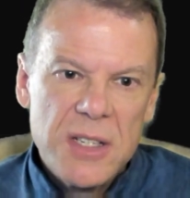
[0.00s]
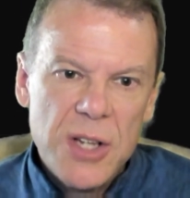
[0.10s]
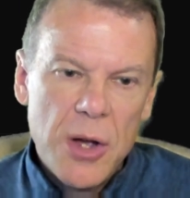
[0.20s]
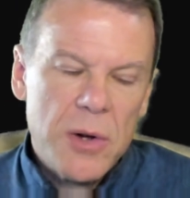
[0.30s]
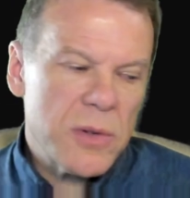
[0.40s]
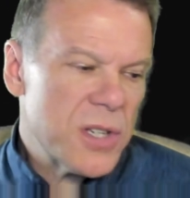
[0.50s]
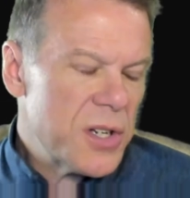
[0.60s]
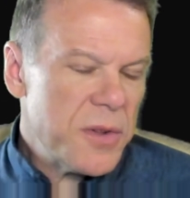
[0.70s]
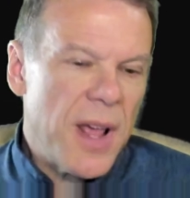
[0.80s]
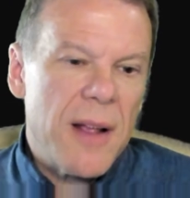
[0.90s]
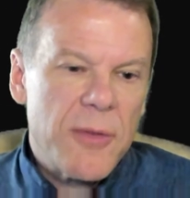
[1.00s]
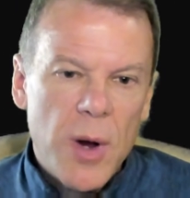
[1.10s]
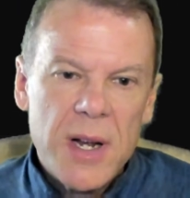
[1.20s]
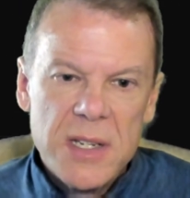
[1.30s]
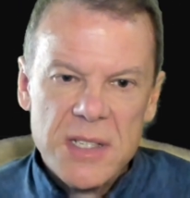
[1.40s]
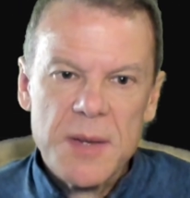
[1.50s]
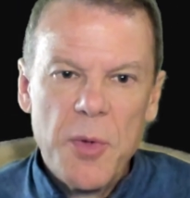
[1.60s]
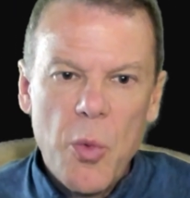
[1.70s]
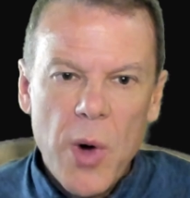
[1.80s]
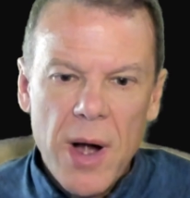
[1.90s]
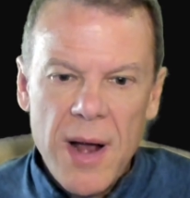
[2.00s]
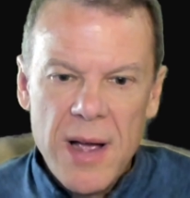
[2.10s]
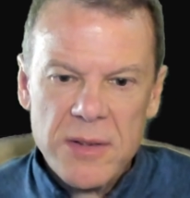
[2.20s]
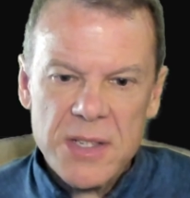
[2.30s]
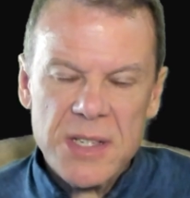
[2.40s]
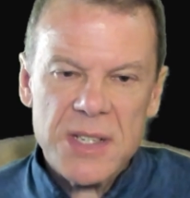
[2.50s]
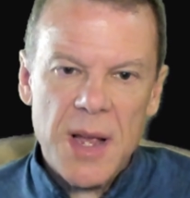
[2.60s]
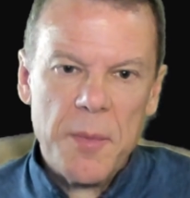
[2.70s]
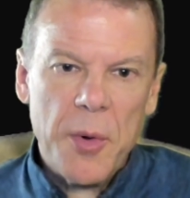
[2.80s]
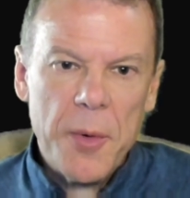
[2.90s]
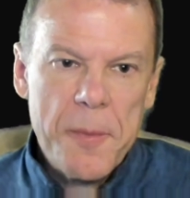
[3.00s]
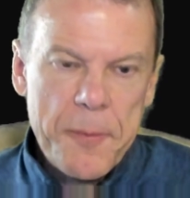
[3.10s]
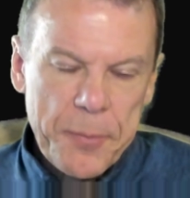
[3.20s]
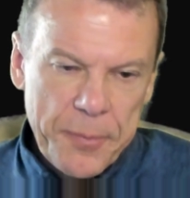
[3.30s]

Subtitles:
So to do that, I've created a simple warehouse example.